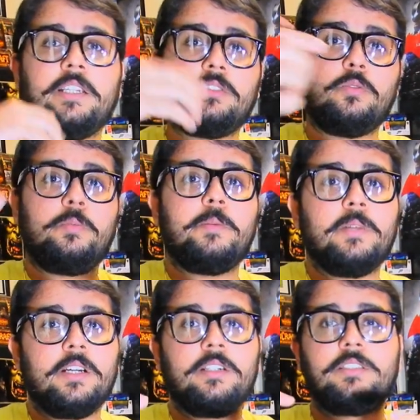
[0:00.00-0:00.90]
like 2
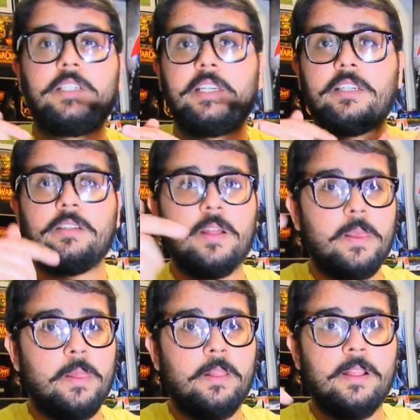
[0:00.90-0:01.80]
people are sitting
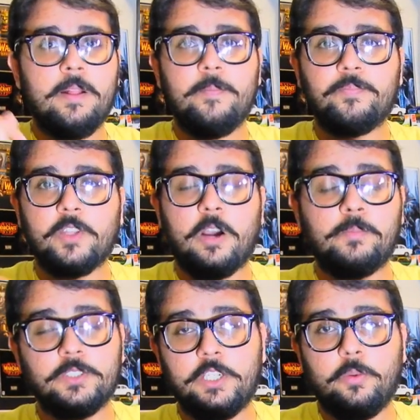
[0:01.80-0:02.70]

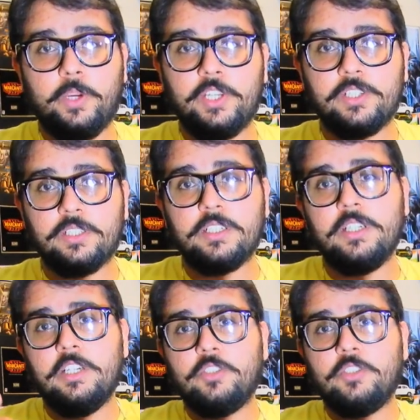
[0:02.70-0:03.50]
opposite to each other.